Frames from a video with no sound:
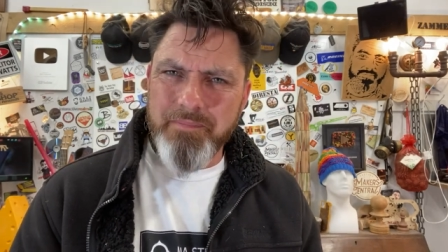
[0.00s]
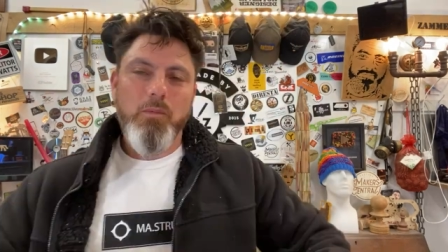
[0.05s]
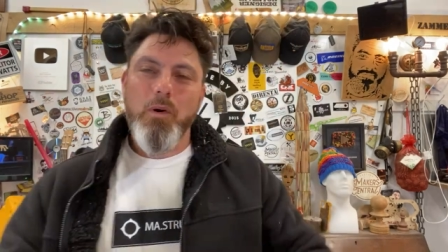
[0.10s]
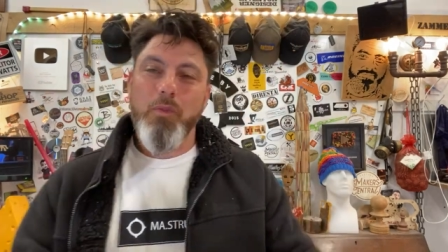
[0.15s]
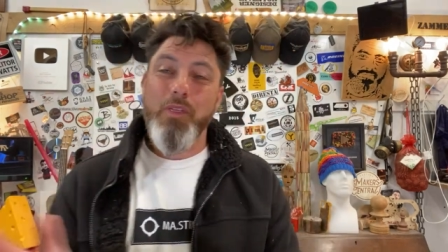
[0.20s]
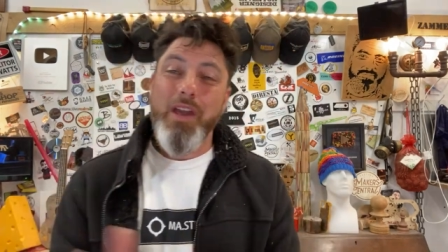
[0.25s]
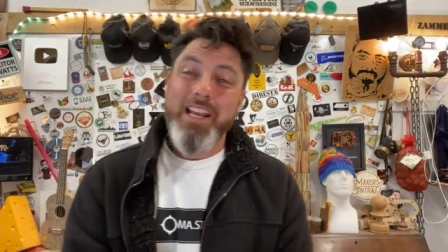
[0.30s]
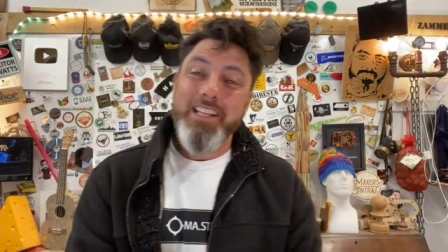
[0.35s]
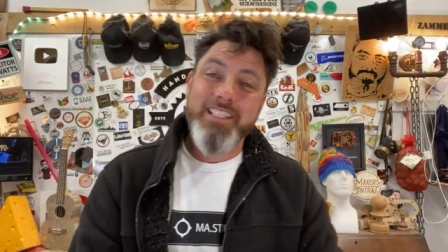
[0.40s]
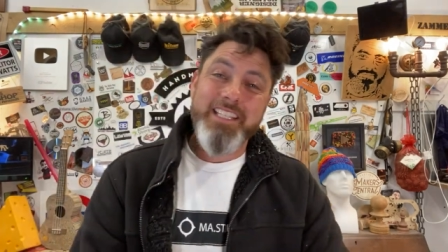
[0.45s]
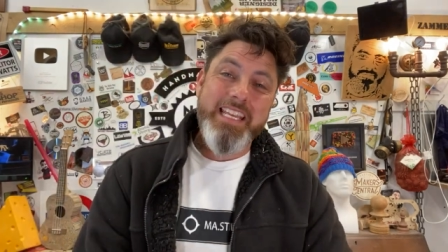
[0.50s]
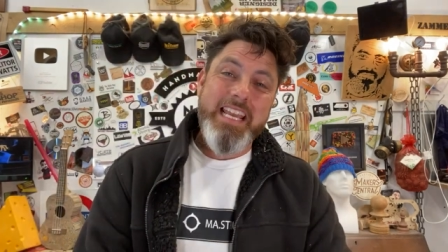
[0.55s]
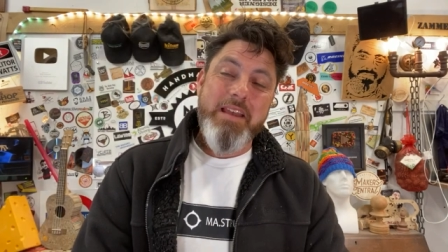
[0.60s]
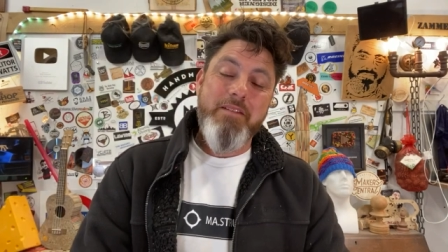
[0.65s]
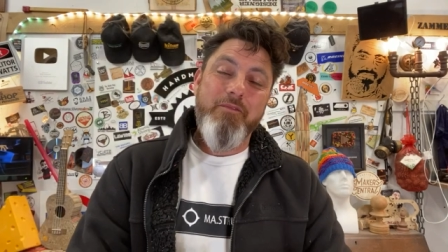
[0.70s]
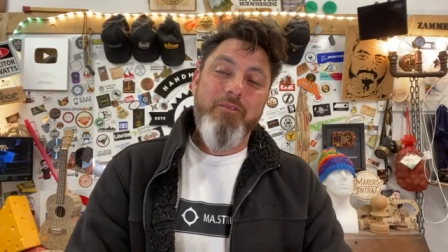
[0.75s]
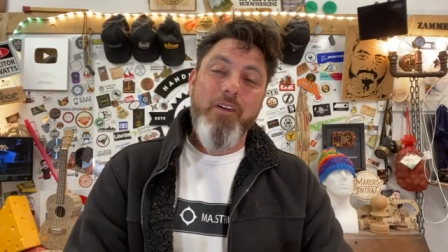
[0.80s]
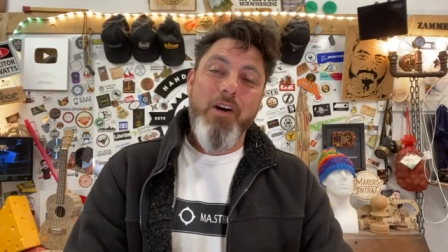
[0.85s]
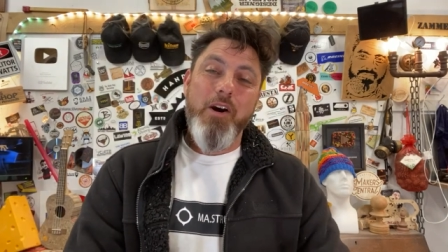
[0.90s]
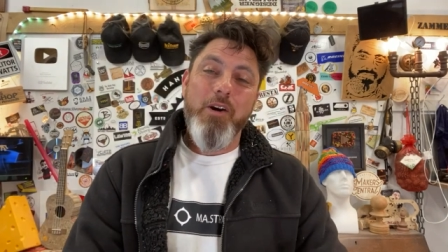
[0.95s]
Well, thanks
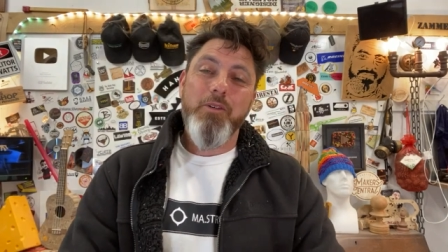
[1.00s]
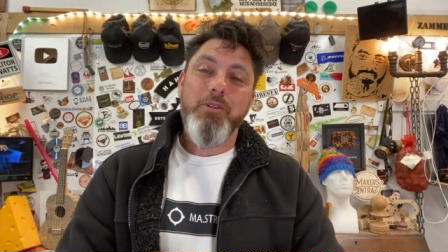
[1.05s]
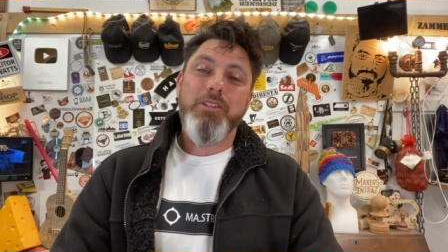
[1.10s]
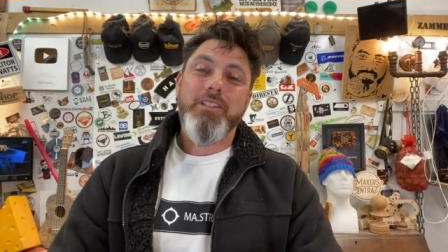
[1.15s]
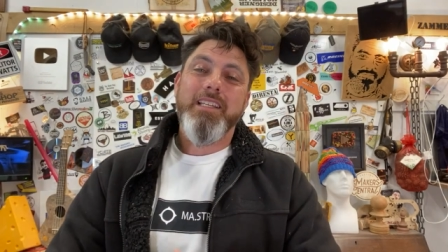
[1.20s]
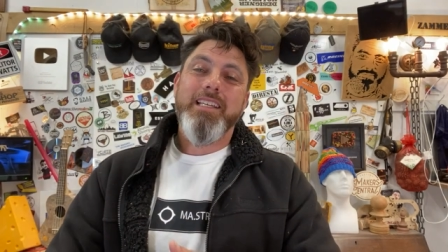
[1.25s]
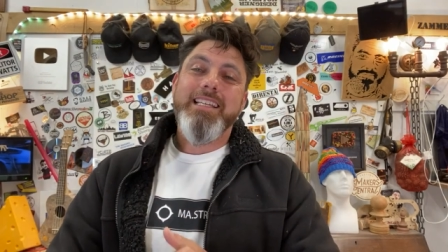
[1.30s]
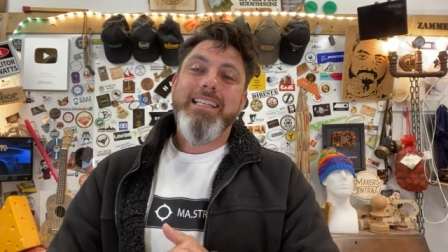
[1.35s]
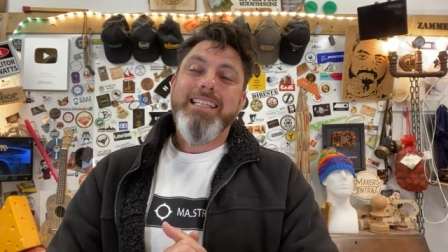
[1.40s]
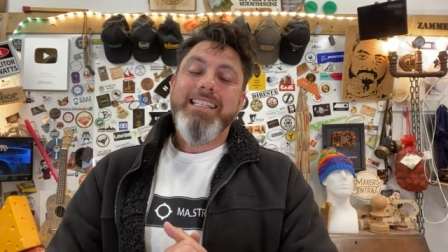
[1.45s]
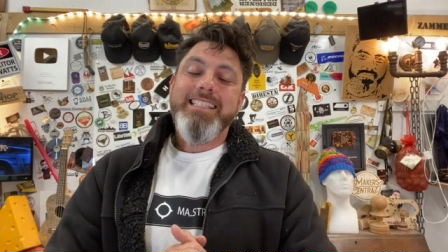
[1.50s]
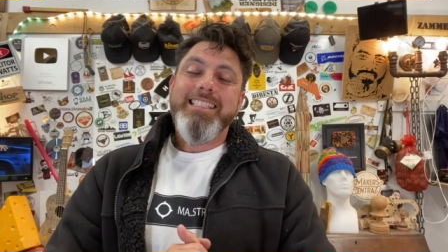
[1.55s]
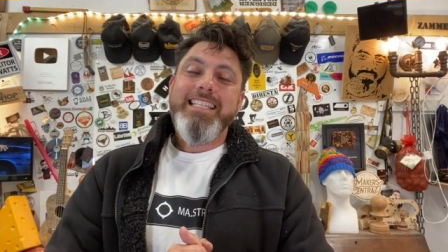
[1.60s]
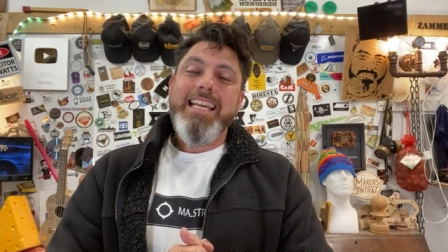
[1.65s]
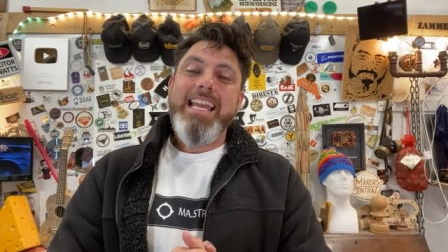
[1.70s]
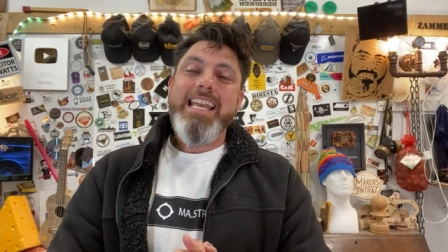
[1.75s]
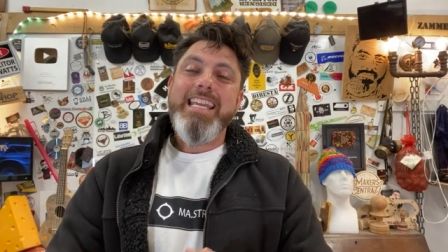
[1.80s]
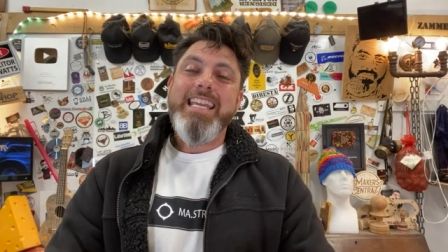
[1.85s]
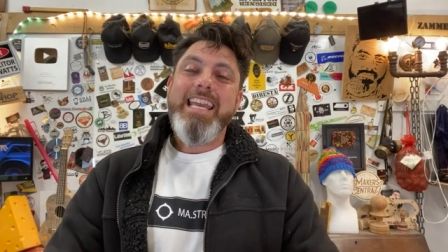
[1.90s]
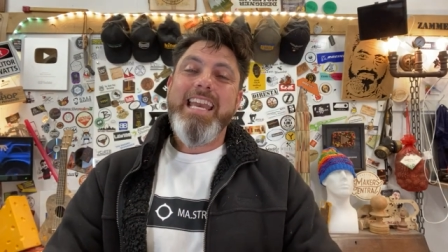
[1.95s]
again, folks.
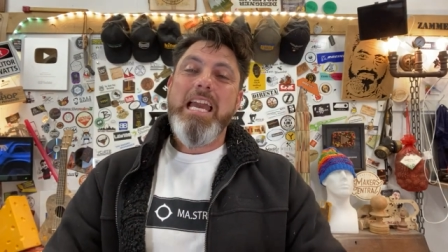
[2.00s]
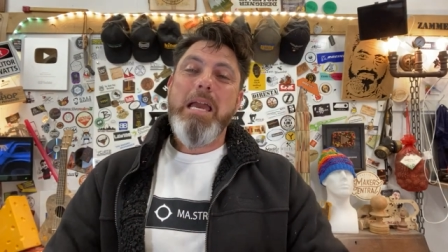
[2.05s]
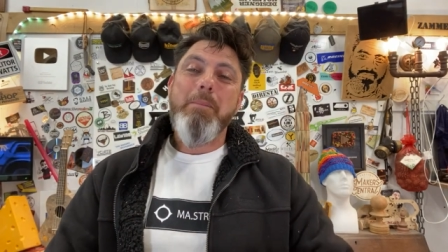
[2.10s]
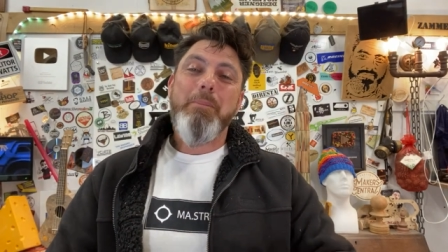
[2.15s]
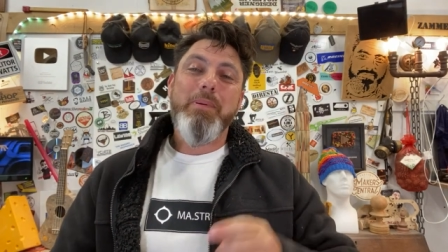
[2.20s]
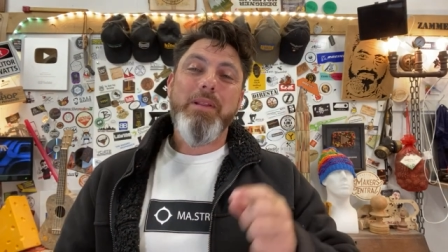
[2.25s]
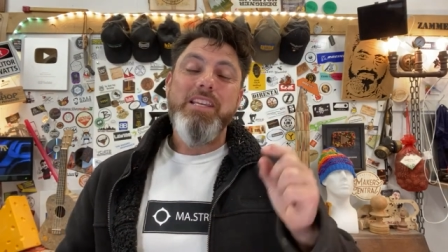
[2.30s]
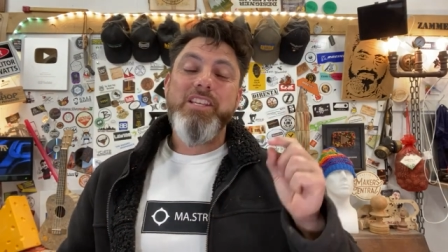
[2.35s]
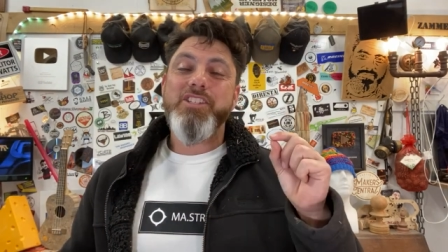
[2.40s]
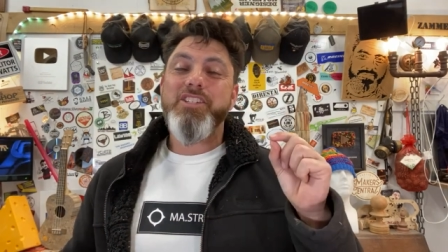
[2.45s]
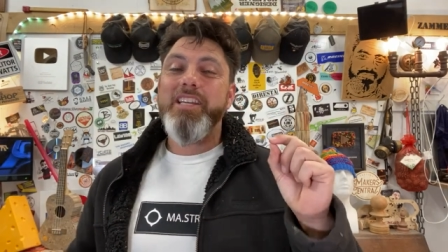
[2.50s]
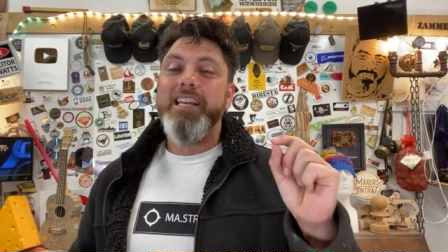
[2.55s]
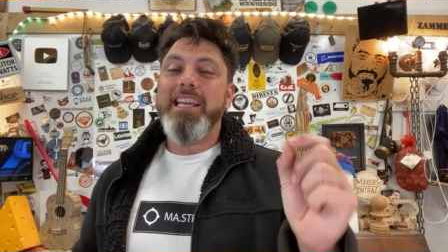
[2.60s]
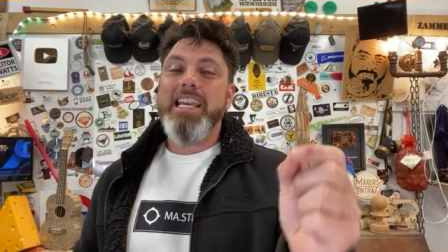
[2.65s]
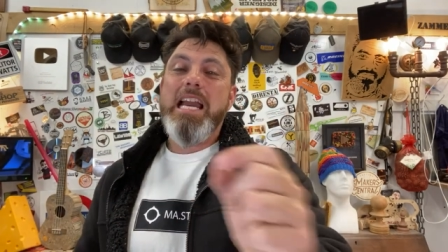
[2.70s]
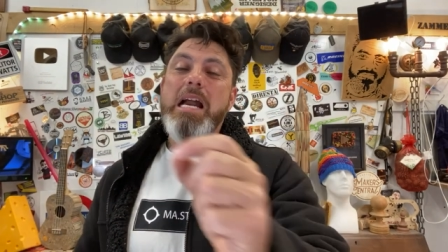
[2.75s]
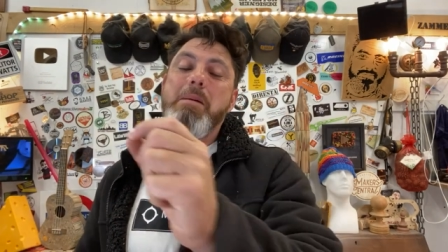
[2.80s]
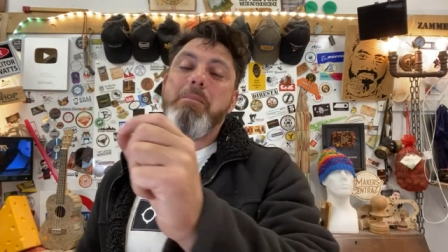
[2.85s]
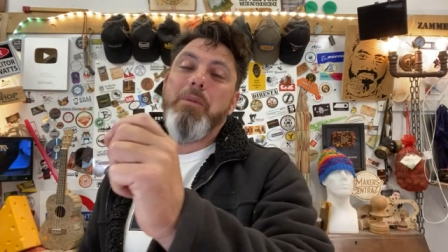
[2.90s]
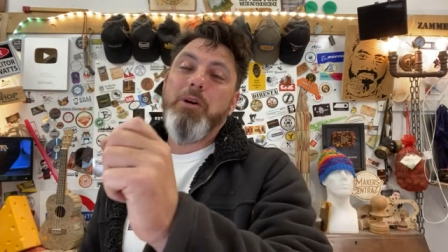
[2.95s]
Take care. Please
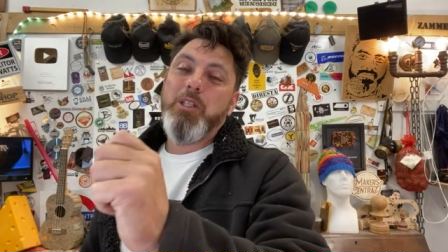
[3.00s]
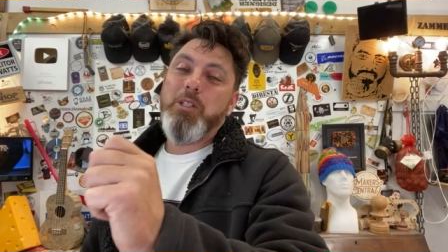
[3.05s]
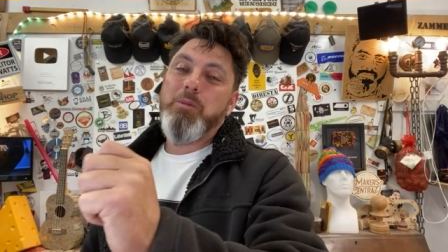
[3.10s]
check out my